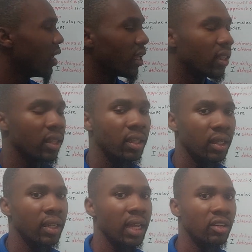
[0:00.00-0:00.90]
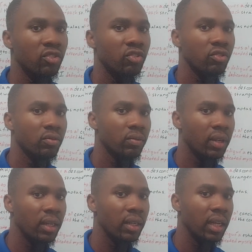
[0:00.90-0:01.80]
death. And that is true.
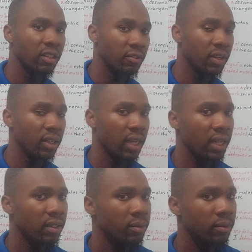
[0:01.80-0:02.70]
Es verdad.